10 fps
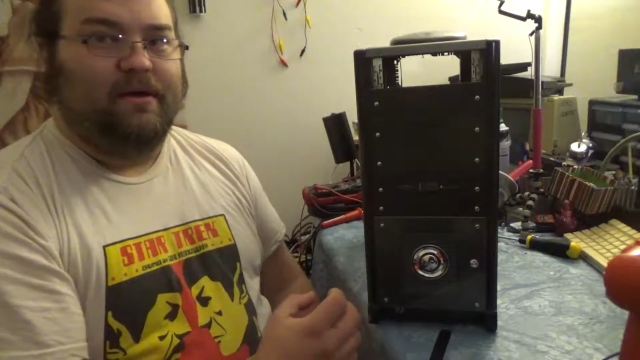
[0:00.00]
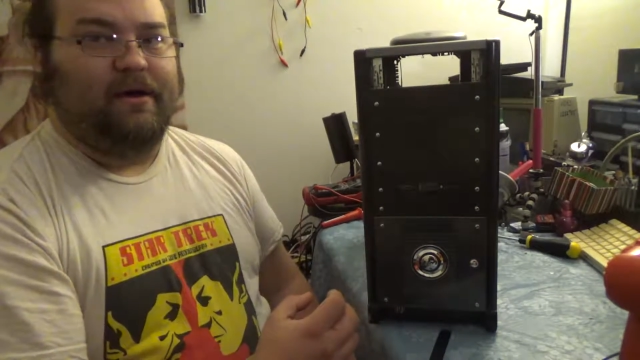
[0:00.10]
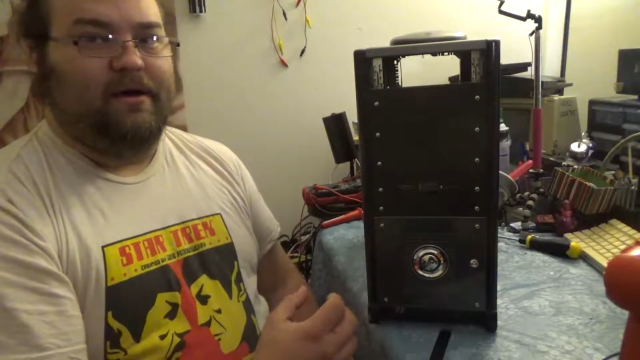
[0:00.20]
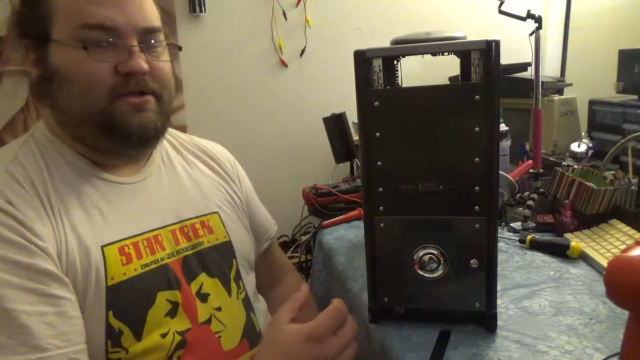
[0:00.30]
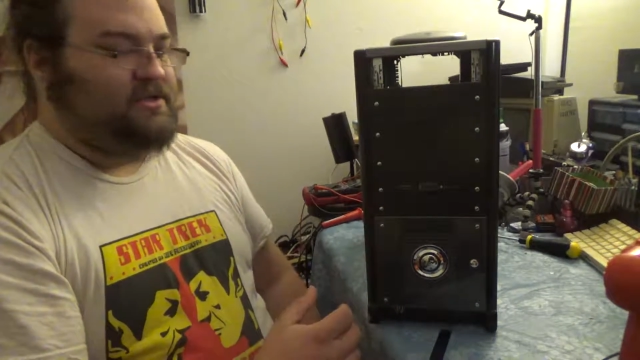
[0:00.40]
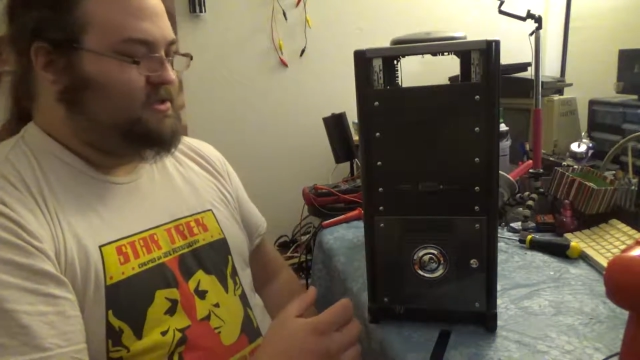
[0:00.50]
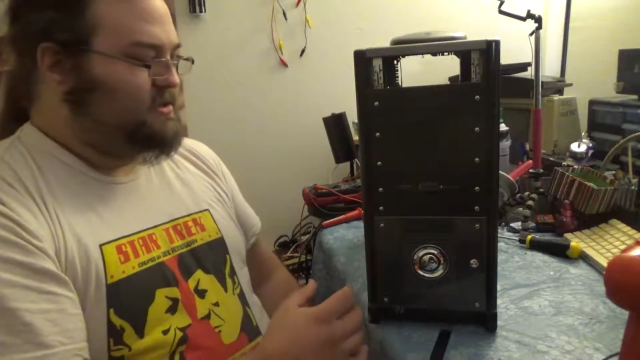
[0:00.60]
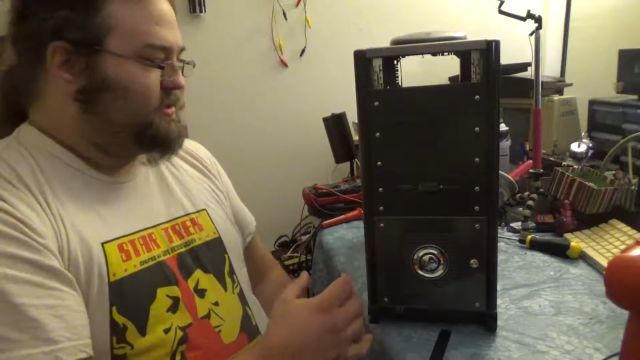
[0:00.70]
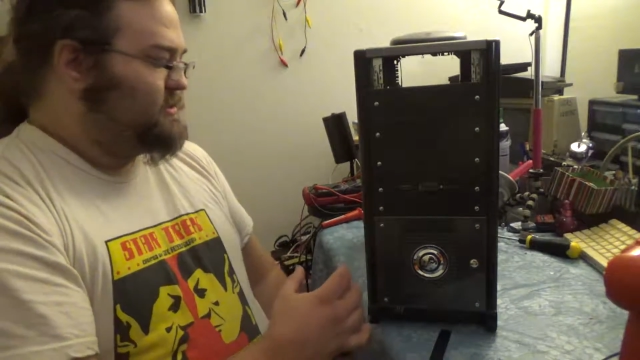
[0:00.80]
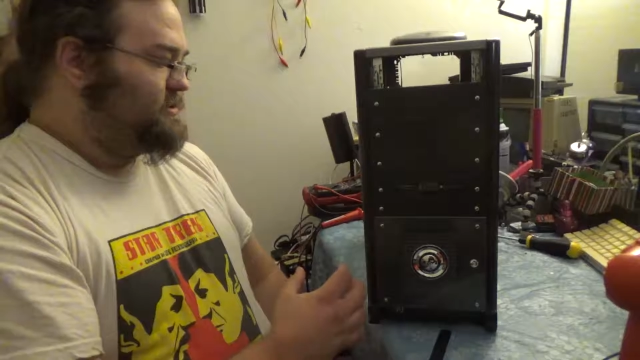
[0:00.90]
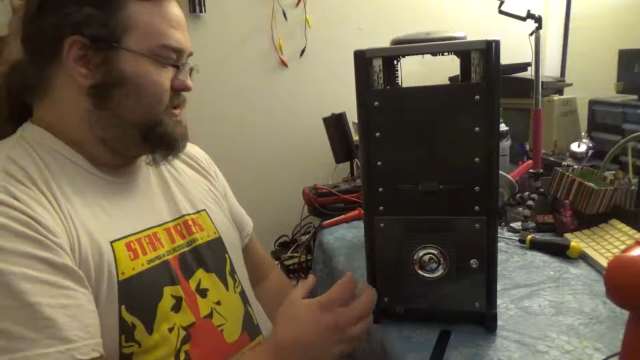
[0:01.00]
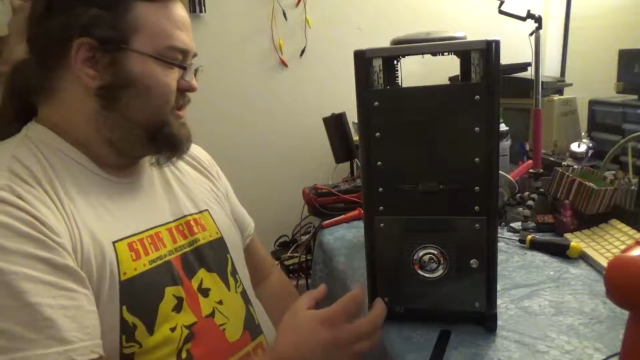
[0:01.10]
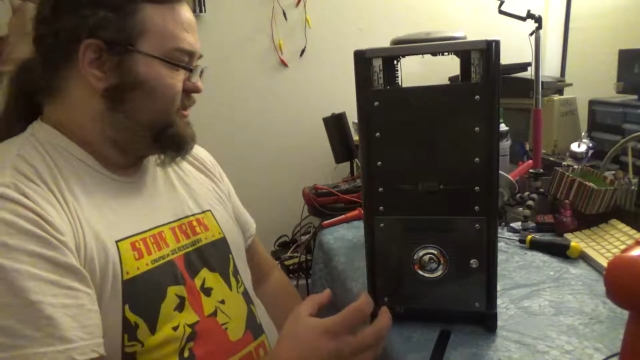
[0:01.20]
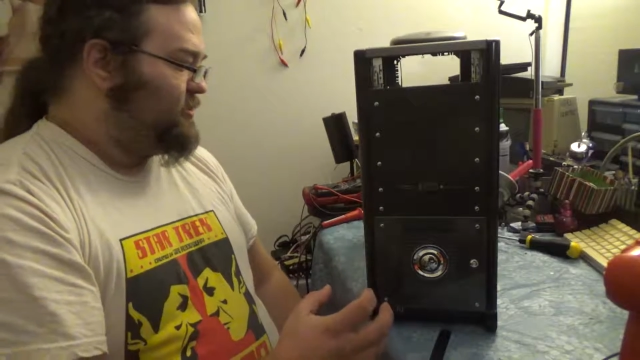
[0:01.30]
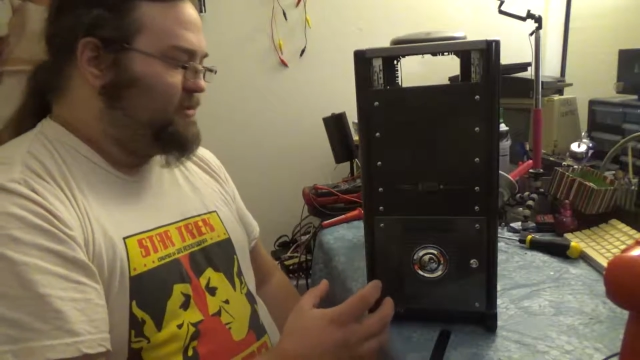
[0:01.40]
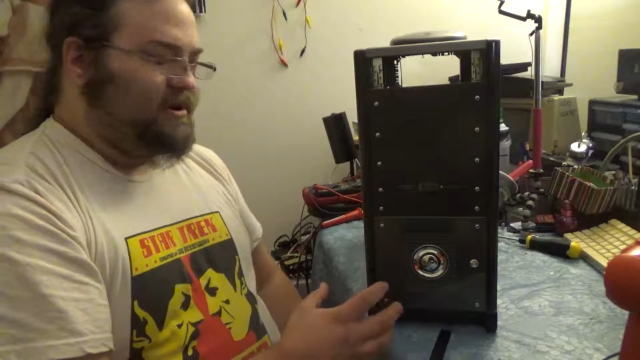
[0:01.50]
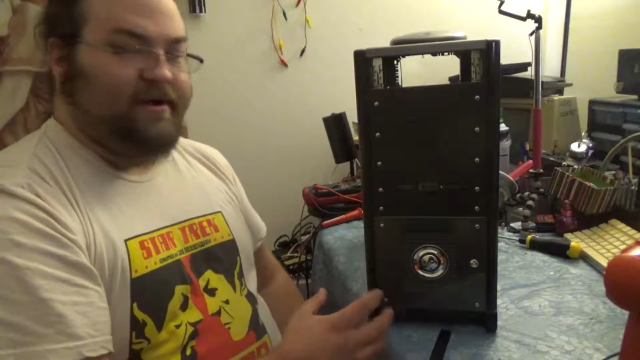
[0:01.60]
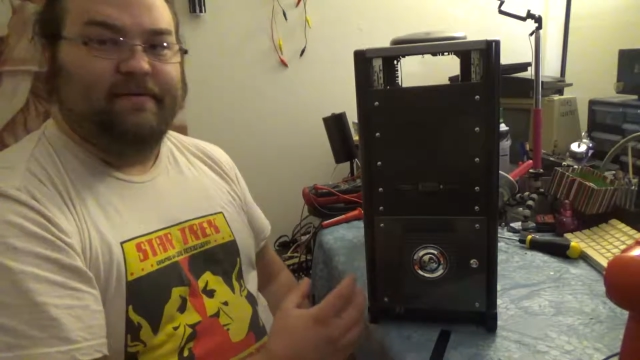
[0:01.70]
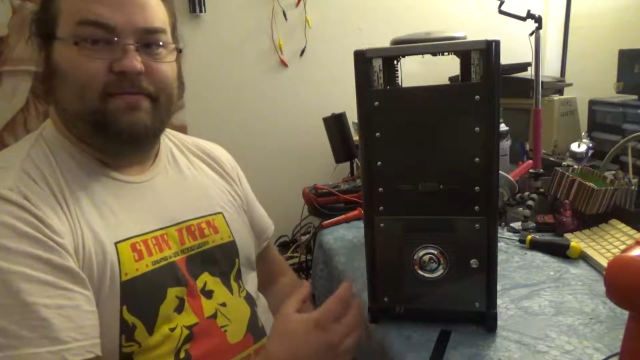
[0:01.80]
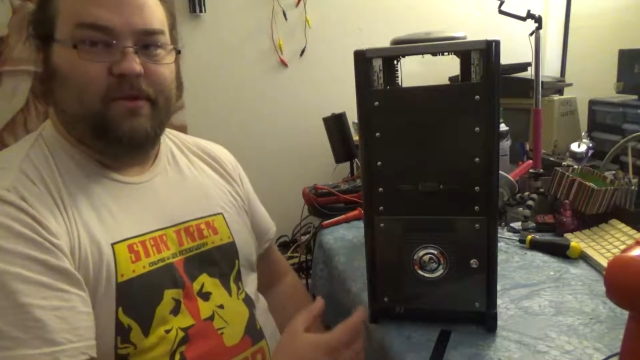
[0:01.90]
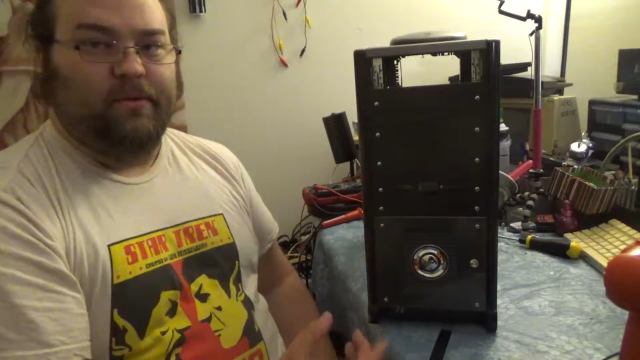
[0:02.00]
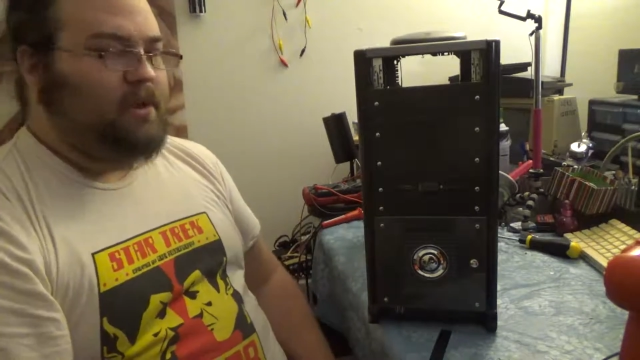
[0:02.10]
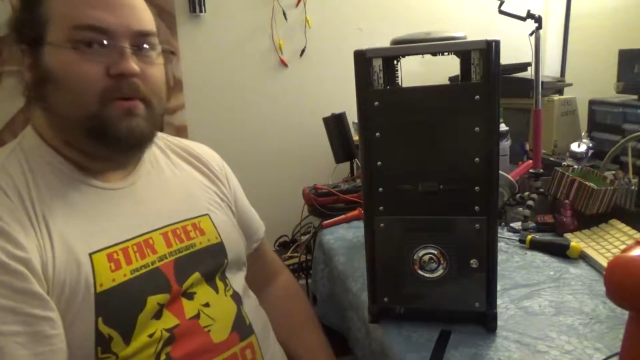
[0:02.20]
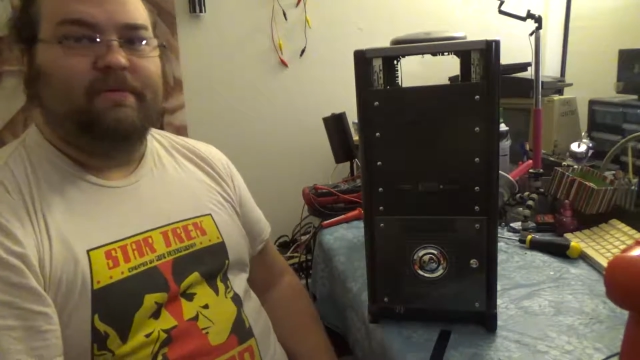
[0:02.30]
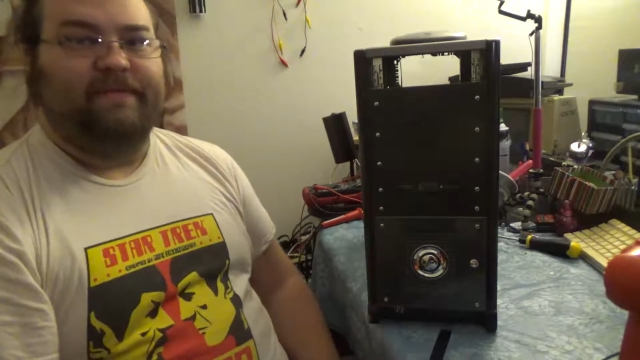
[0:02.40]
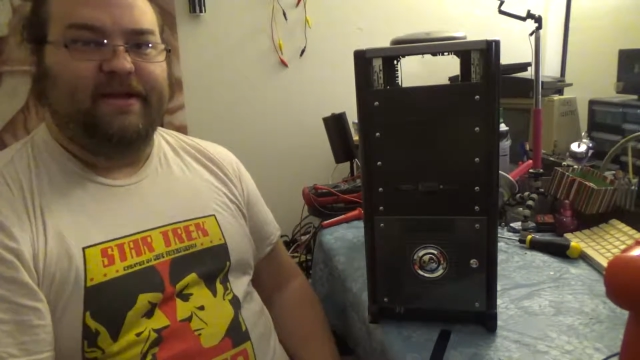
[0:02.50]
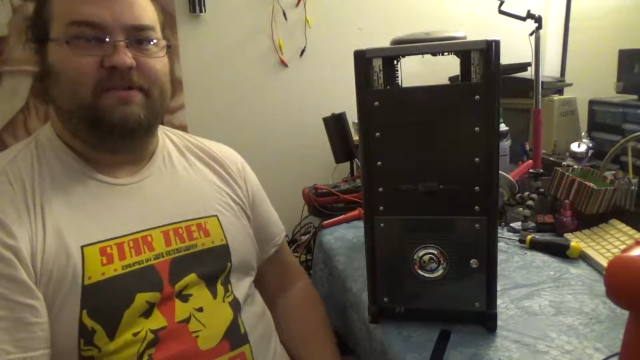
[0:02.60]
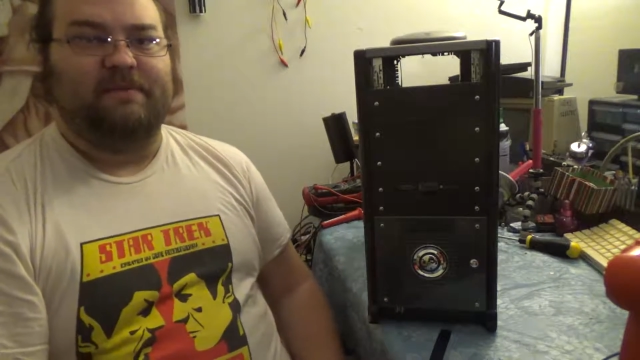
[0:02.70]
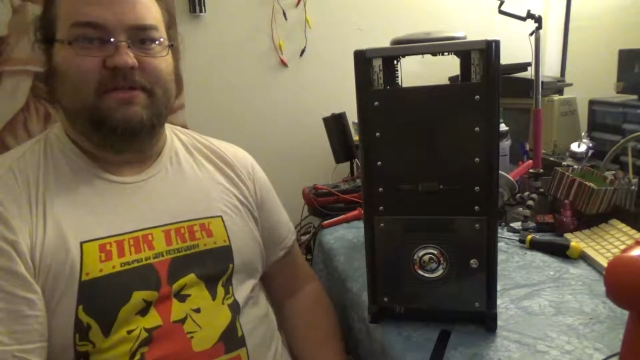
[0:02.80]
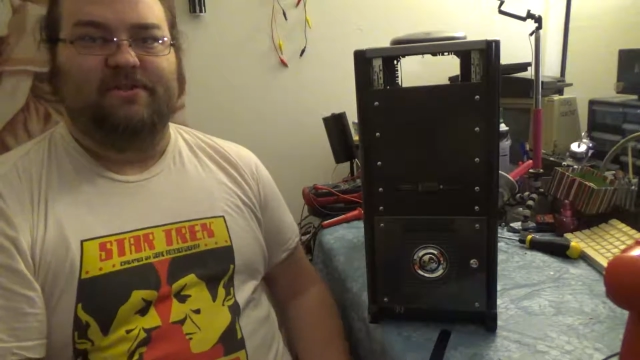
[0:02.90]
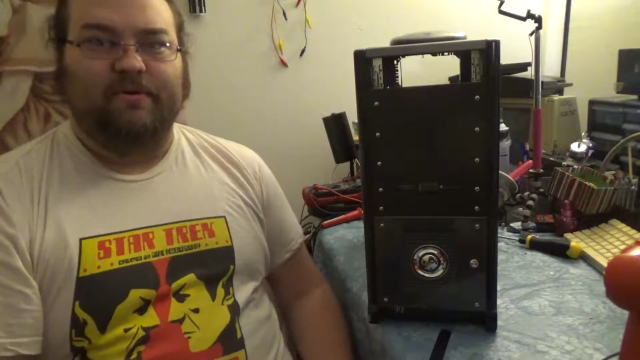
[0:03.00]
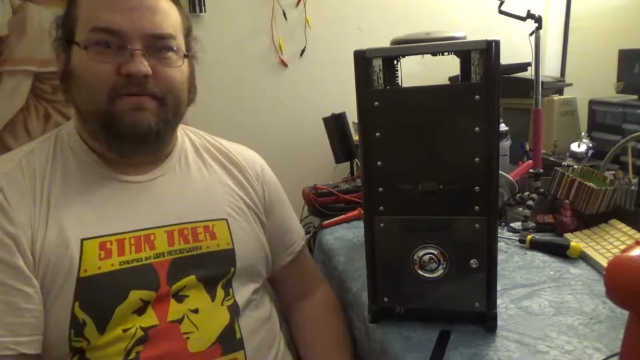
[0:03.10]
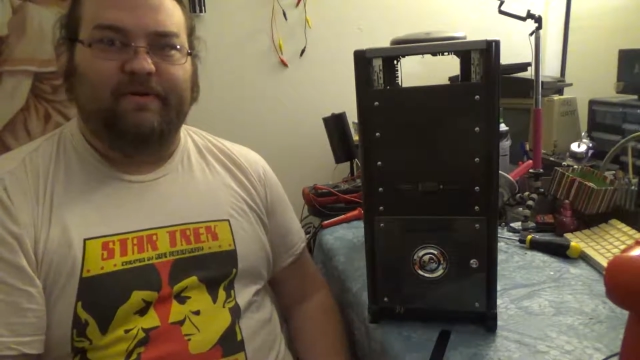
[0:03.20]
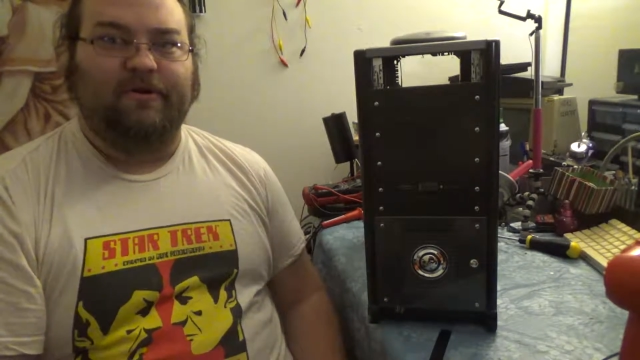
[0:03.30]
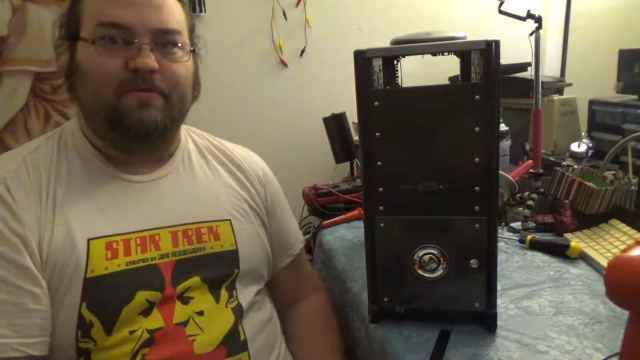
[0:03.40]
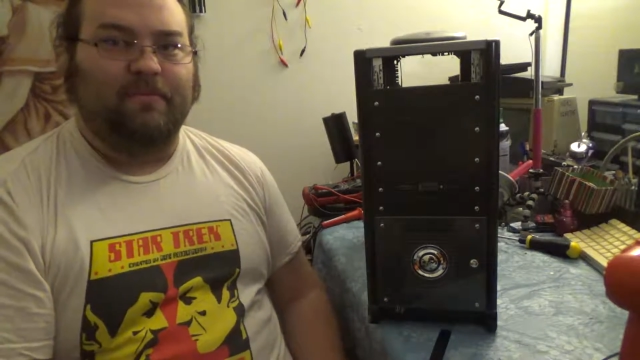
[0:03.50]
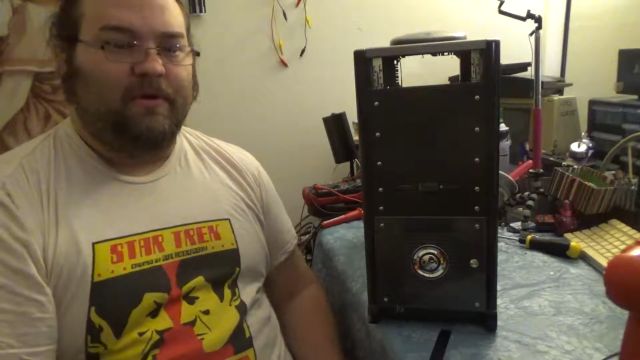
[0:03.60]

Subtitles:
Just get a little better airflow, lower fan speeds, lower volume,